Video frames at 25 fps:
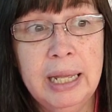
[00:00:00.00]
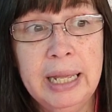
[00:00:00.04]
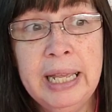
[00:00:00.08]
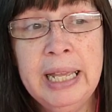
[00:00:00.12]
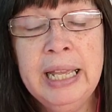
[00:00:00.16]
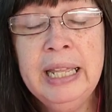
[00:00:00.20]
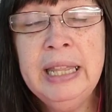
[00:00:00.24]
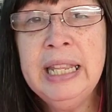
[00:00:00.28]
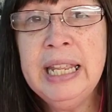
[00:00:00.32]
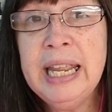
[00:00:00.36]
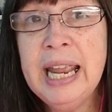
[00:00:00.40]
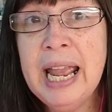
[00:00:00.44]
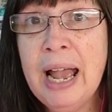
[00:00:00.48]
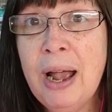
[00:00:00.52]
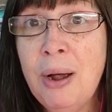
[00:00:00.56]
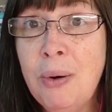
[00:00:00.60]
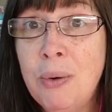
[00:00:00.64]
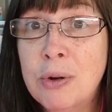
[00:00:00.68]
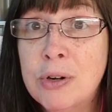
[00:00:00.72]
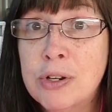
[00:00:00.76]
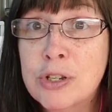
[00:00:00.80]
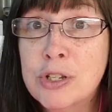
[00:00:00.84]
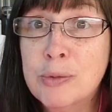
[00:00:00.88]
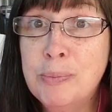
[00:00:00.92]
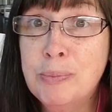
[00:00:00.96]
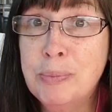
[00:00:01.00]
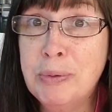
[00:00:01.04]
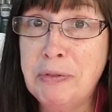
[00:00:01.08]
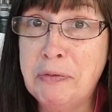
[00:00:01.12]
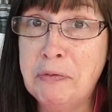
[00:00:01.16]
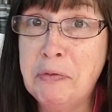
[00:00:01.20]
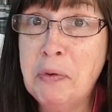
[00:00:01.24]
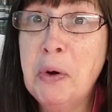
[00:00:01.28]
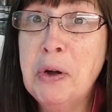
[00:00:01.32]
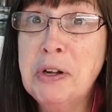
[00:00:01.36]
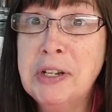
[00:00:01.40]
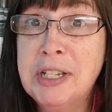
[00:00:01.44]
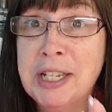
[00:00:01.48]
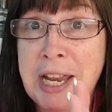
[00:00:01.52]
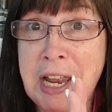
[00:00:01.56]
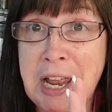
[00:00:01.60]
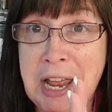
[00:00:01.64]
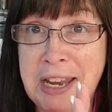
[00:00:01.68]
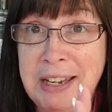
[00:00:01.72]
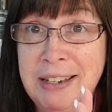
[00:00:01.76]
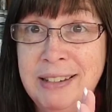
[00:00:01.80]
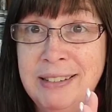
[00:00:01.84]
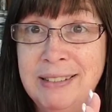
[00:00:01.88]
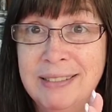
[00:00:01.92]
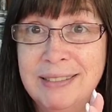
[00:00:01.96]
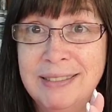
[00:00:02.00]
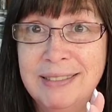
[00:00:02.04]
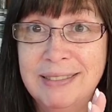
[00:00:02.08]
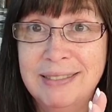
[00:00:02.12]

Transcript: in the hours before 10,